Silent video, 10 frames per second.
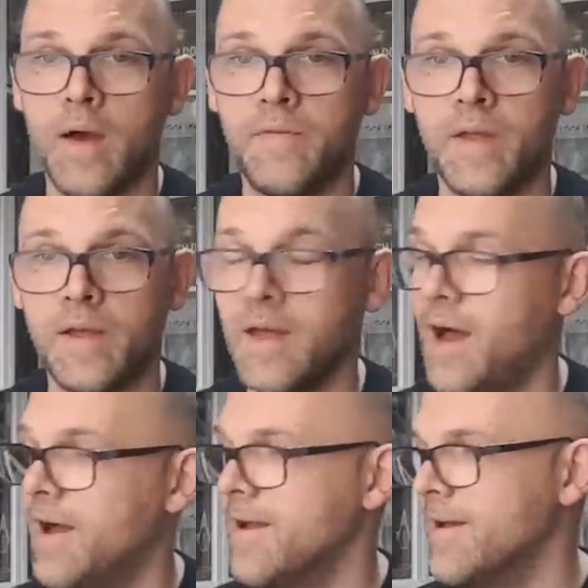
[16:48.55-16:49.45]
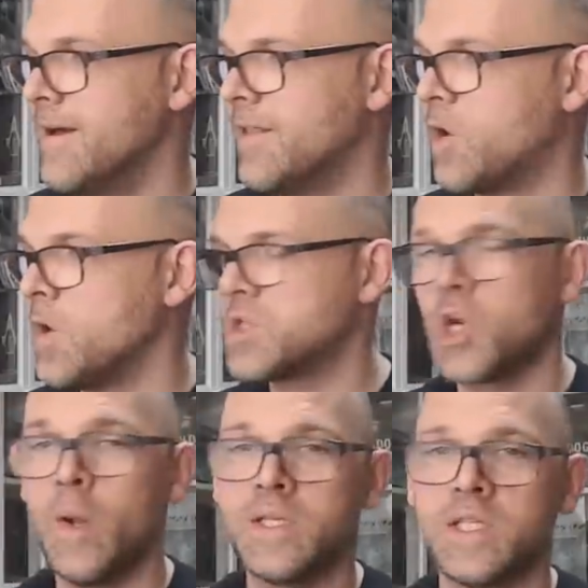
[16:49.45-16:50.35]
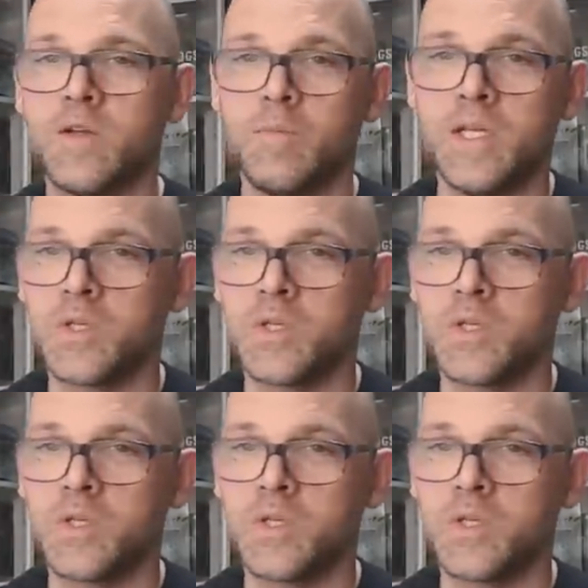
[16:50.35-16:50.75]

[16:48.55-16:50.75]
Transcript: I think the consequences of me